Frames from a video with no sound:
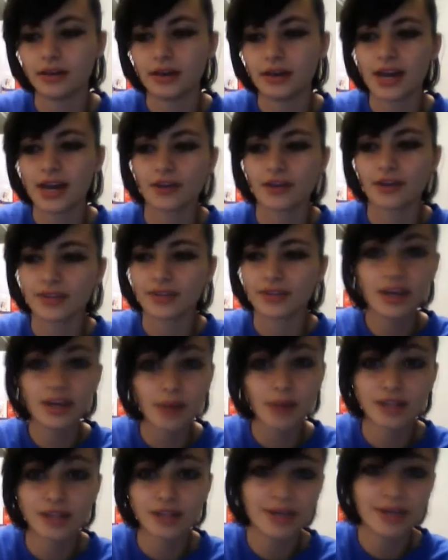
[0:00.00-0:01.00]
Hey, you're thinking
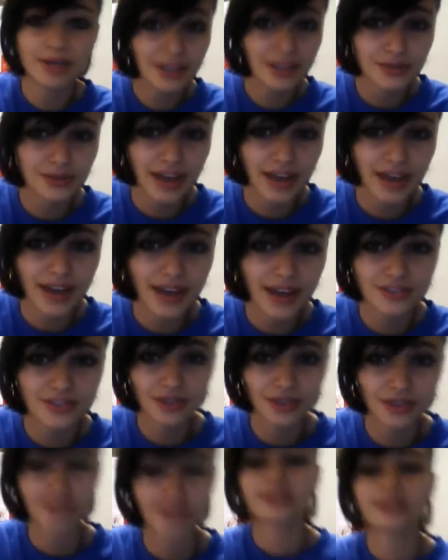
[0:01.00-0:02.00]
about it's making you sad,
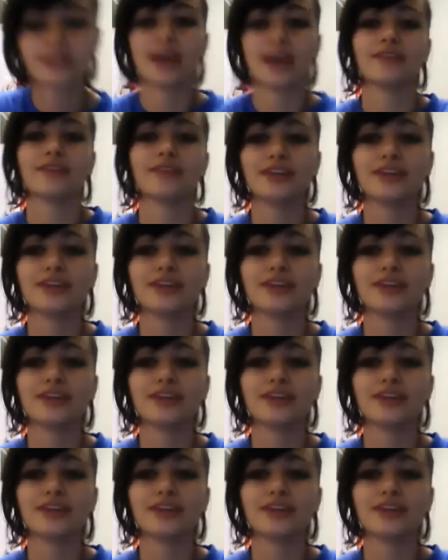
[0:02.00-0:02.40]
so that's kind of a